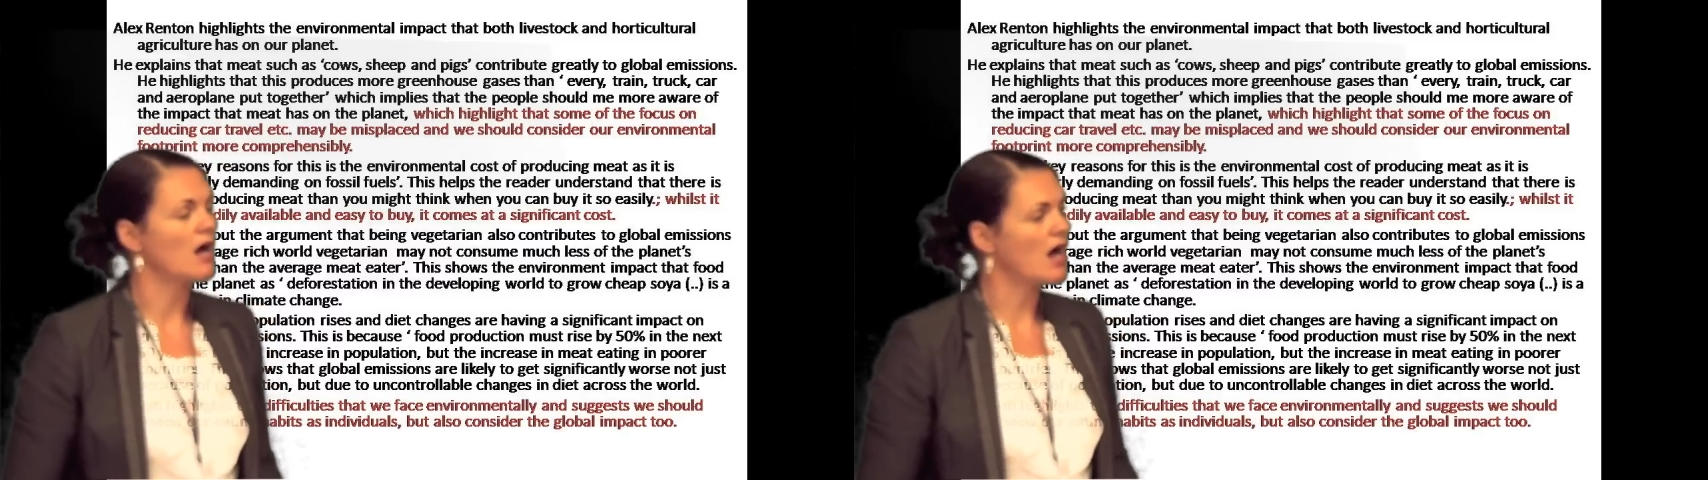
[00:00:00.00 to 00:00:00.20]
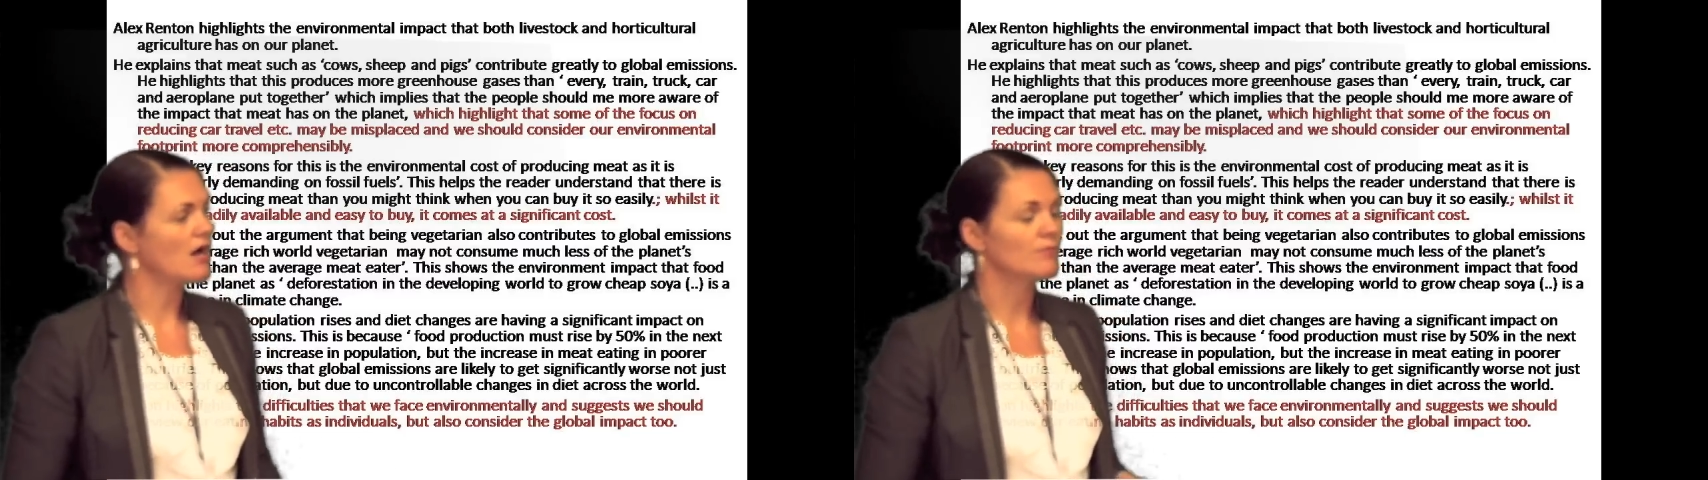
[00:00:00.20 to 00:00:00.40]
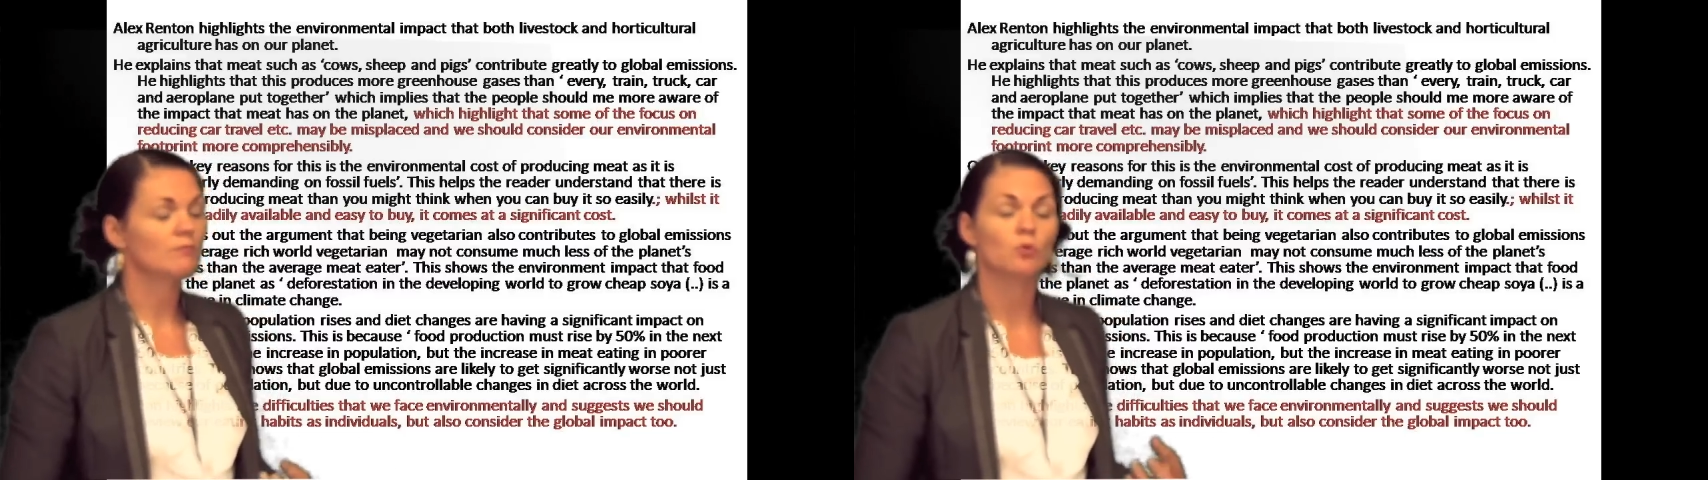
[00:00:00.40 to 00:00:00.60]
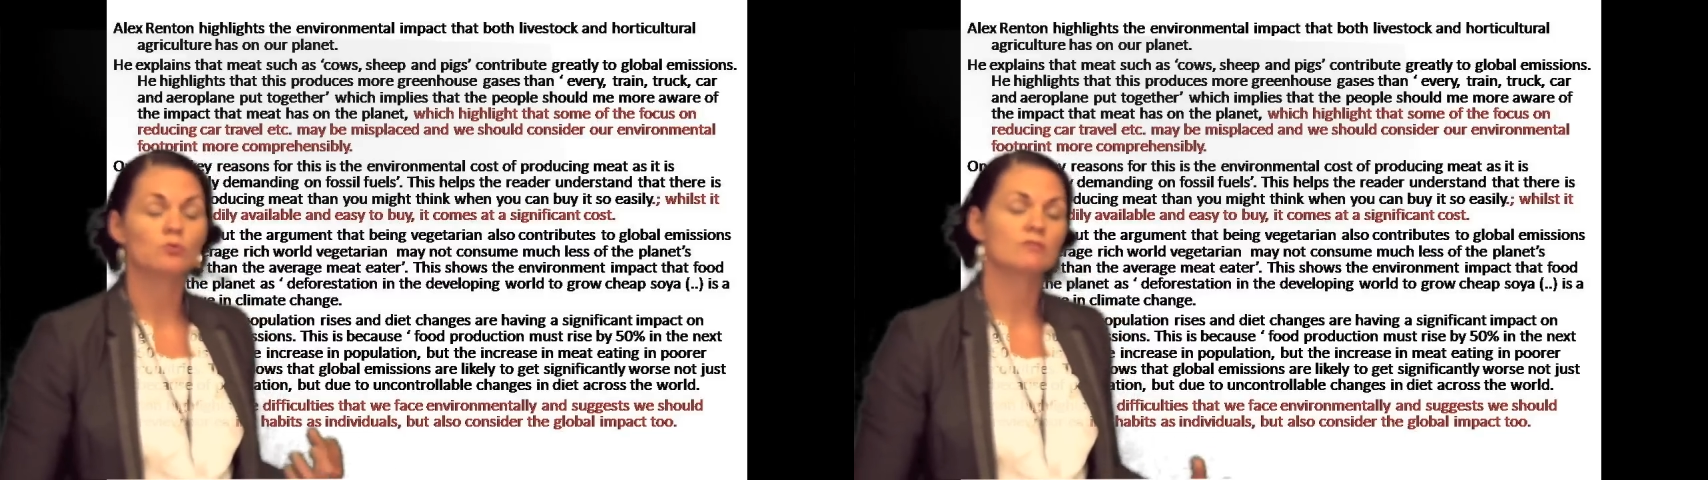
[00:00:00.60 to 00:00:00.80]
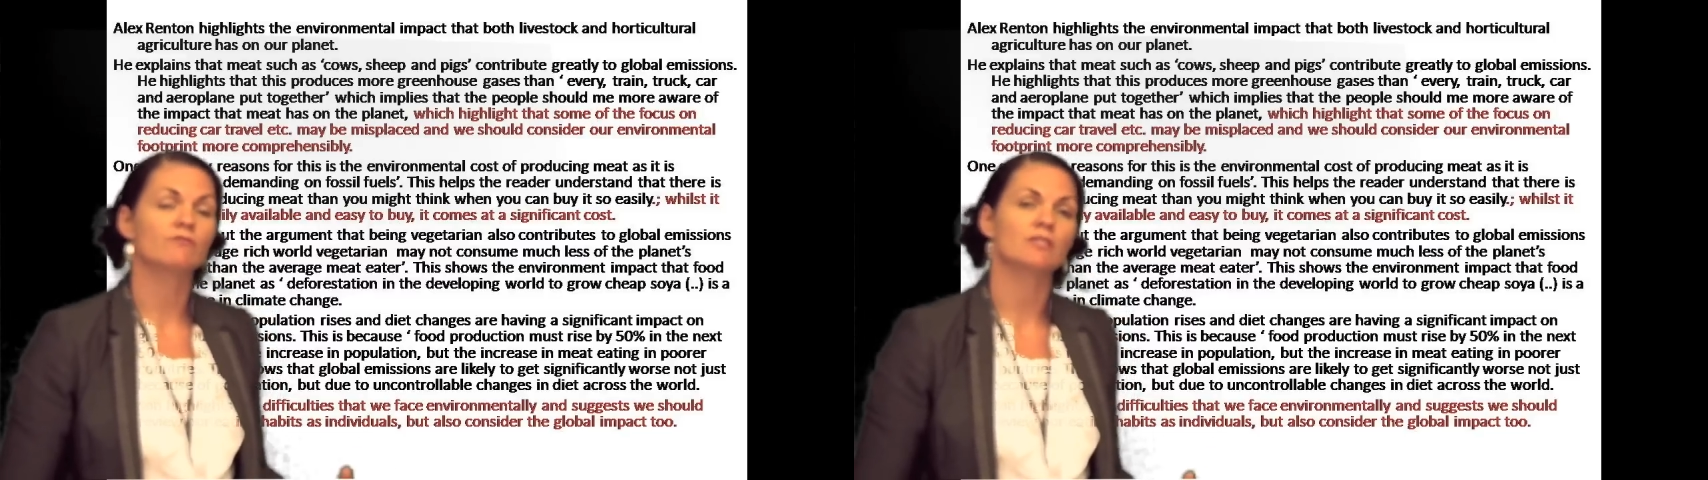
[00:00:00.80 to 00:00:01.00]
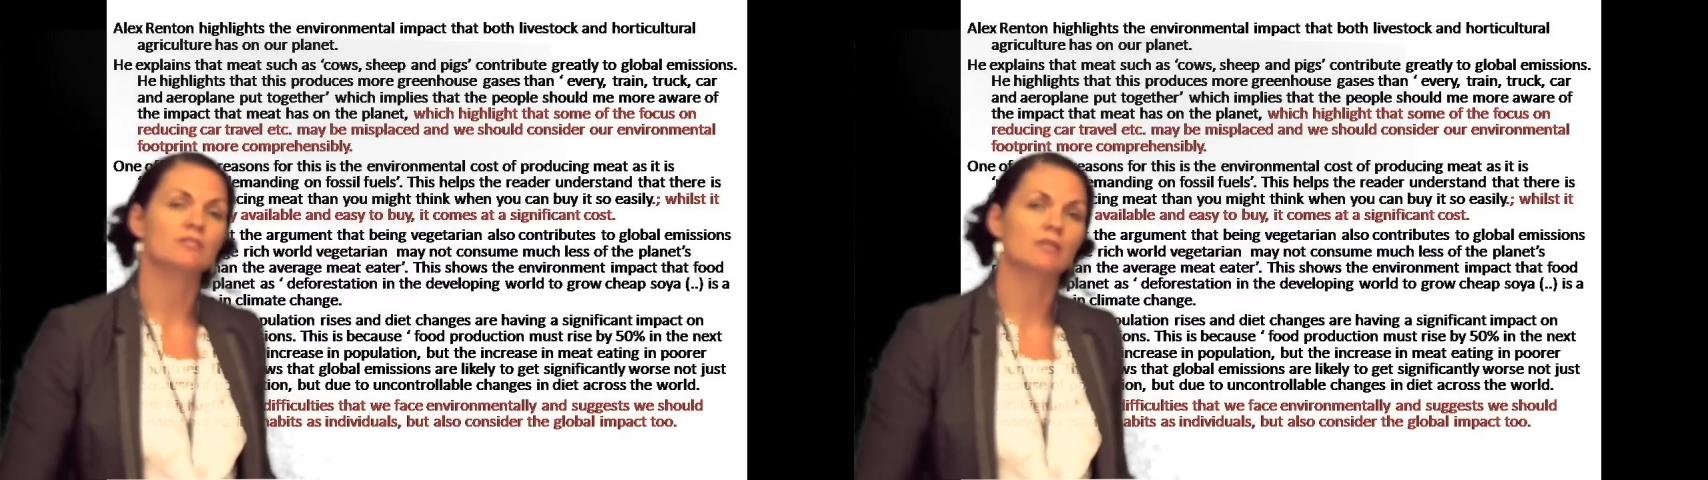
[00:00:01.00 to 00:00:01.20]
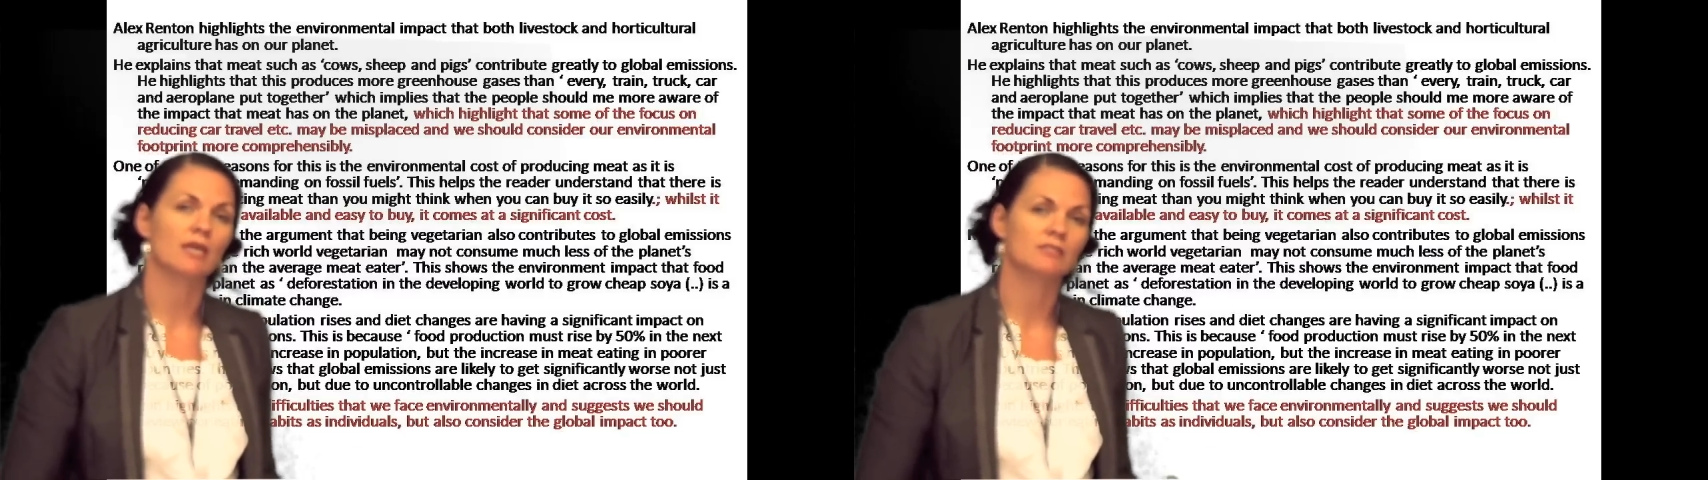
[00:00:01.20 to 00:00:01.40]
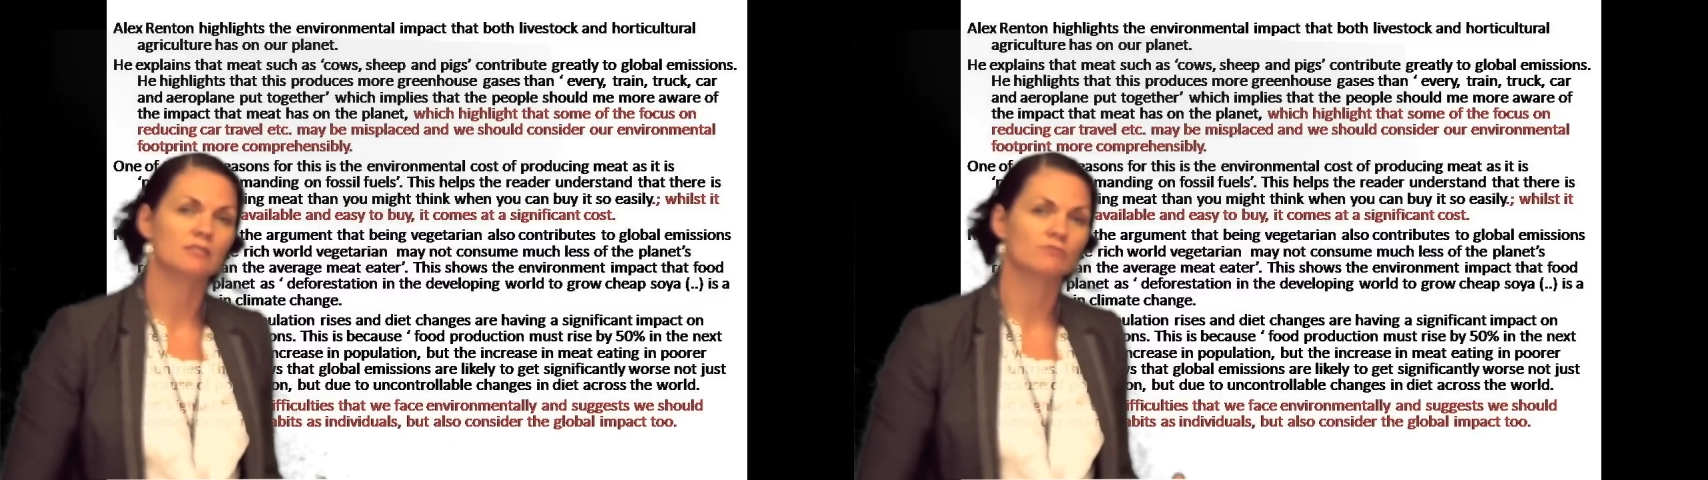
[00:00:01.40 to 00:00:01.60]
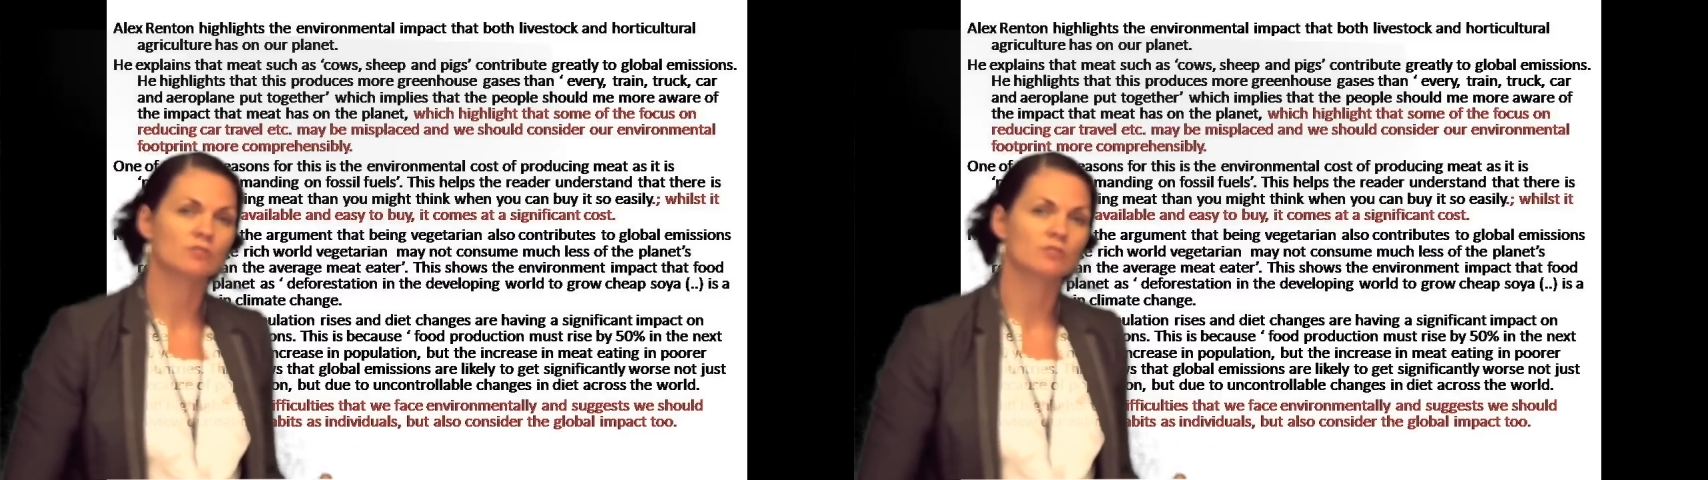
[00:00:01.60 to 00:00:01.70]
a more sophisticated